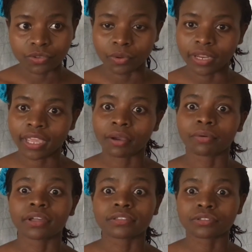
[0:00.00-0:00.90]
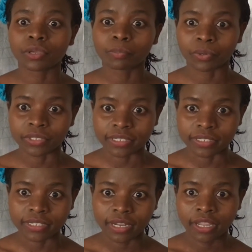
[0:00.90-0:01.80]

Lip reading: on care is so important